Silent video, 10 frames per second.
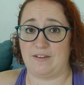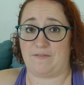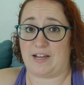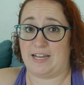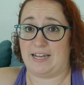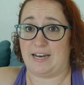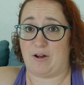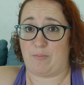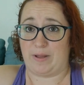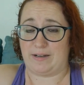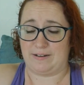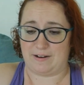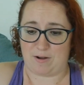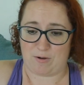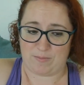If I can get it open.
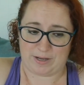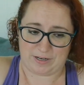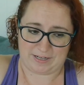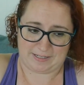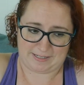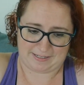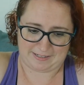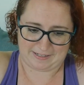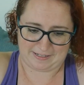Oh my goodness.